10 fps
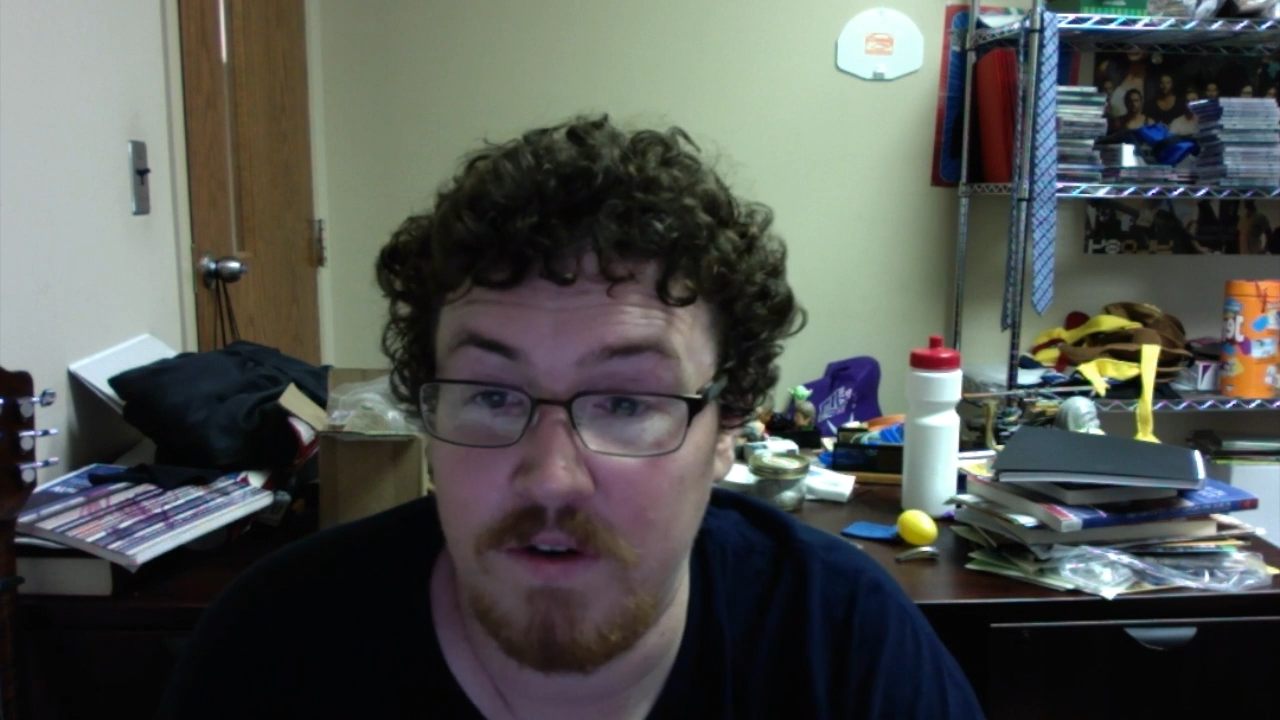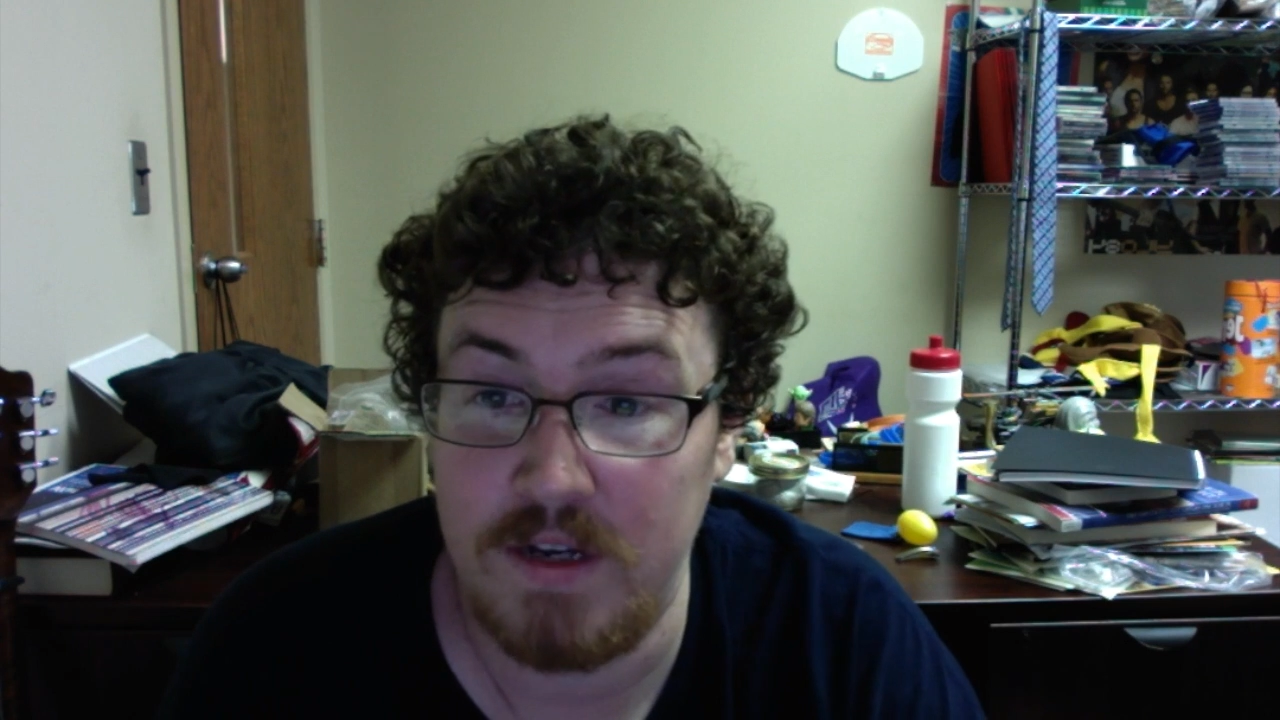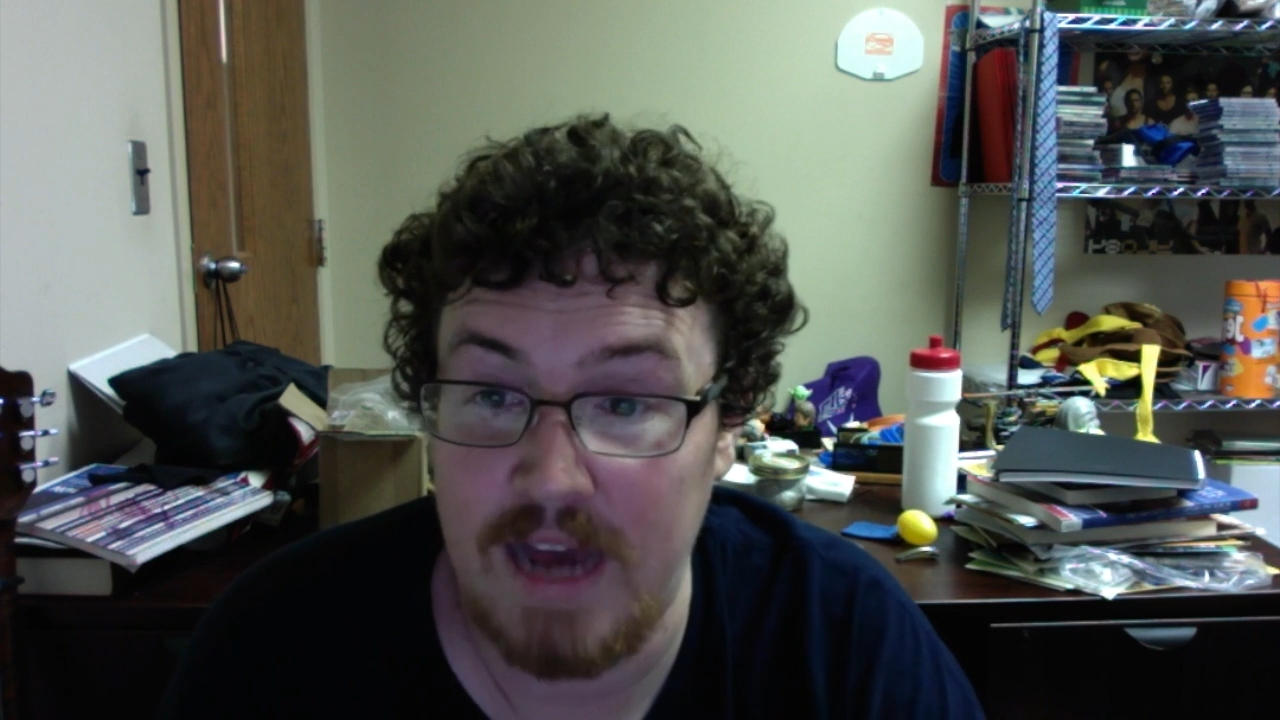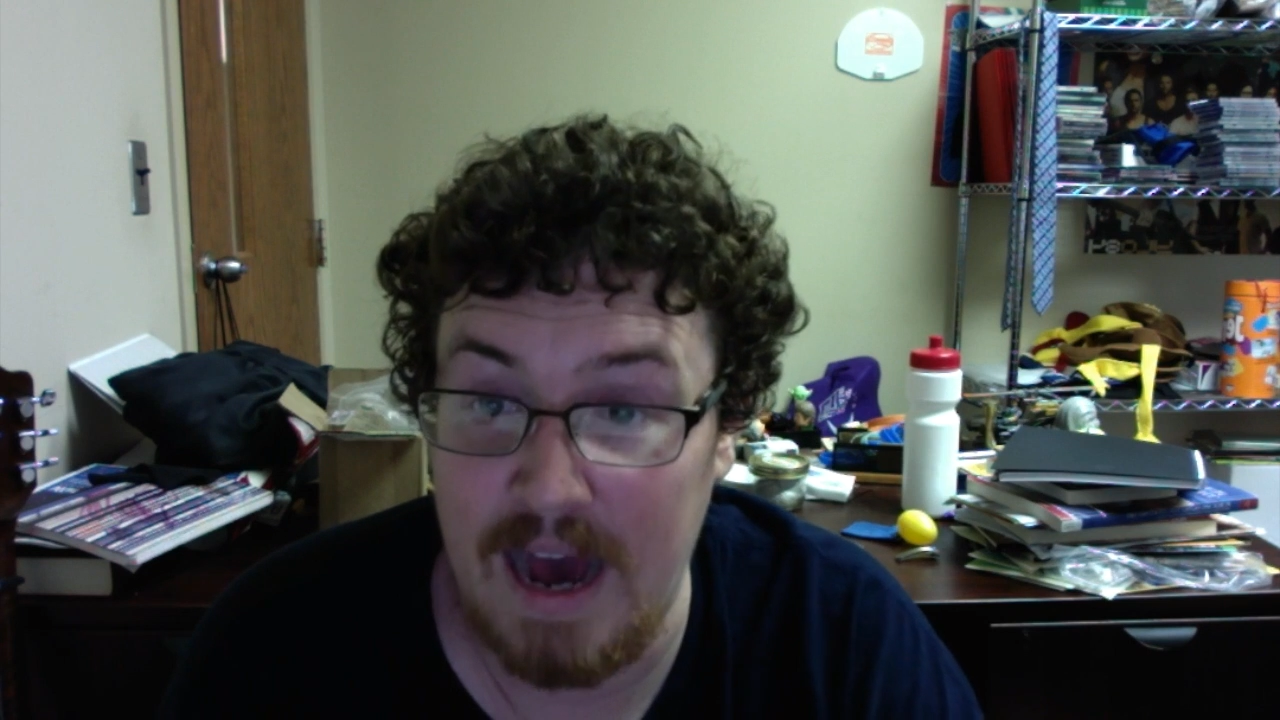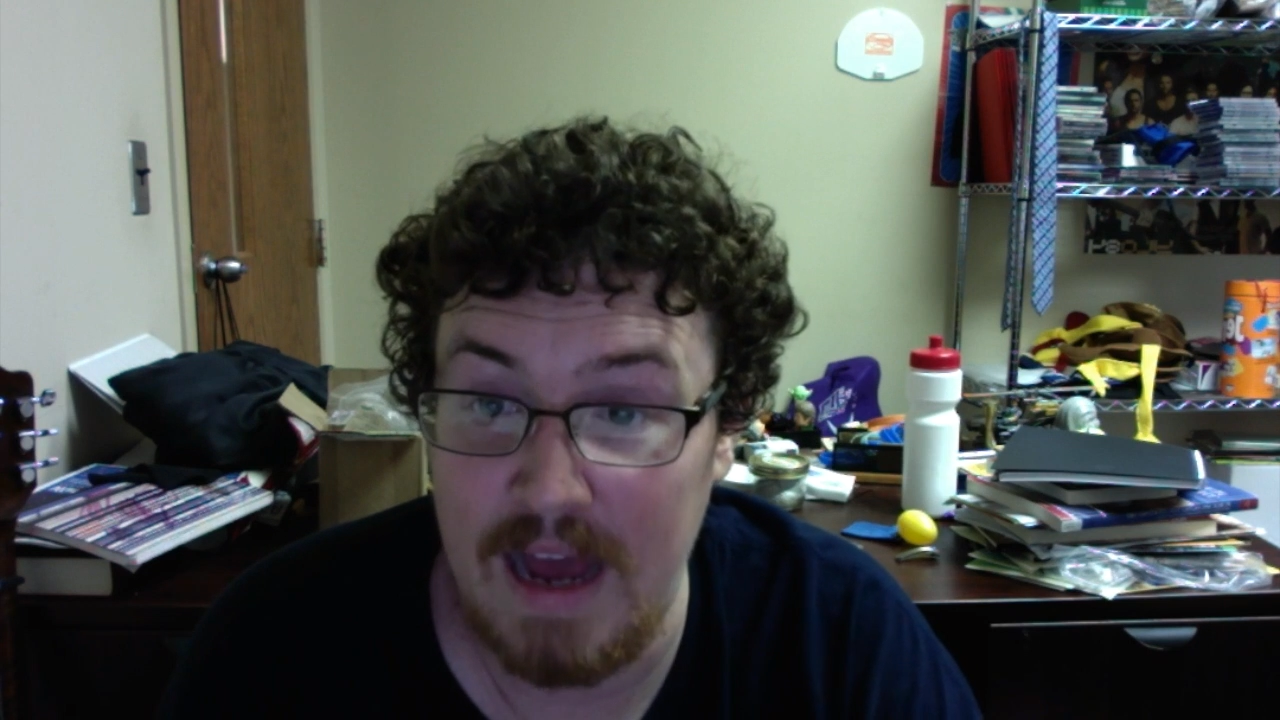
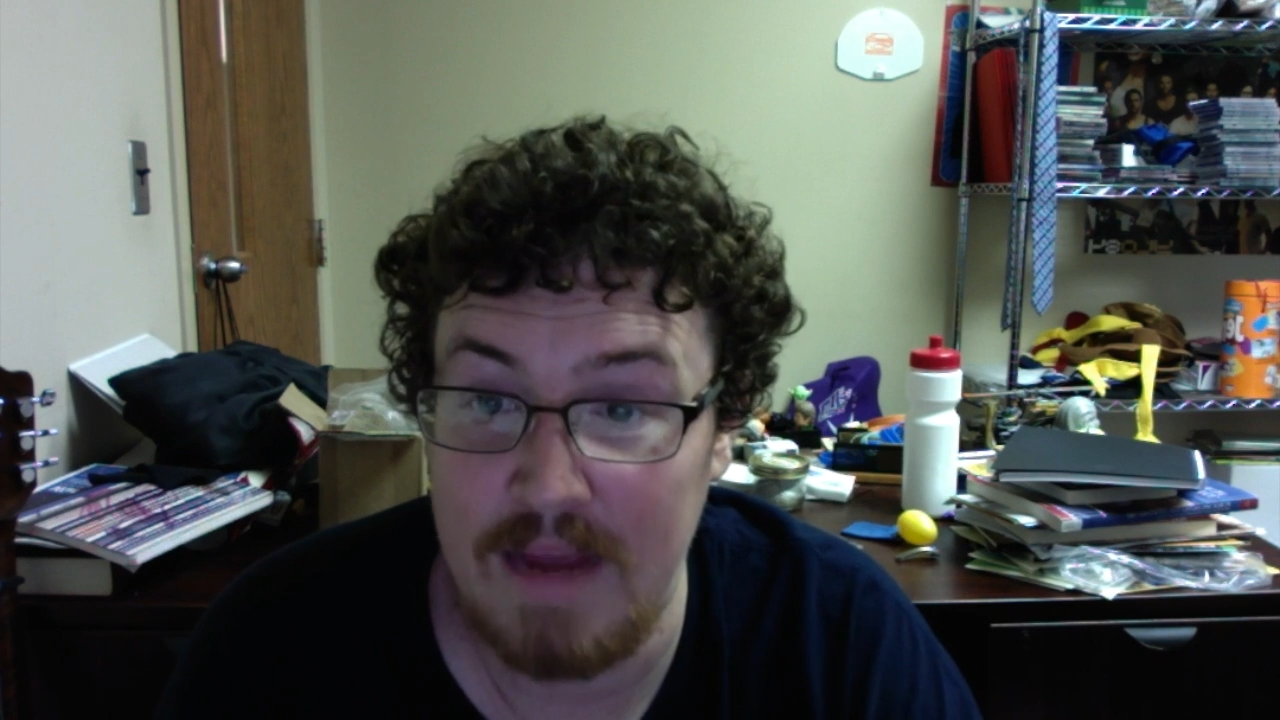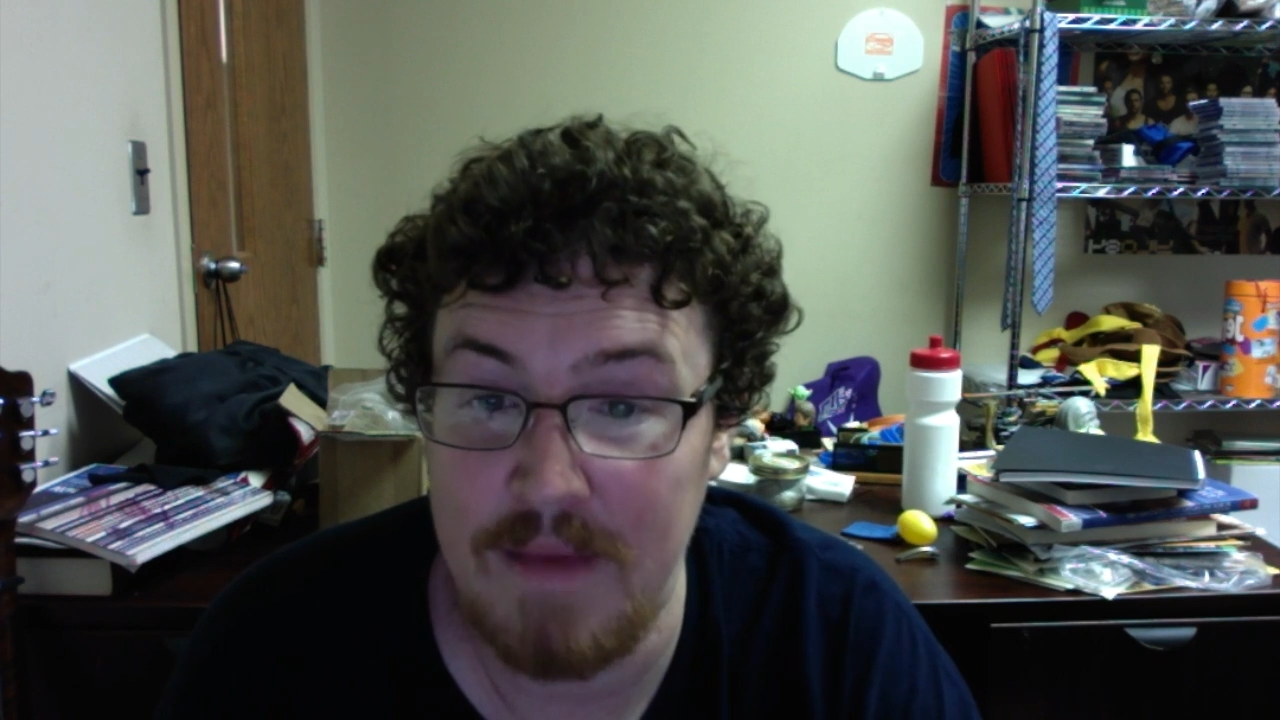time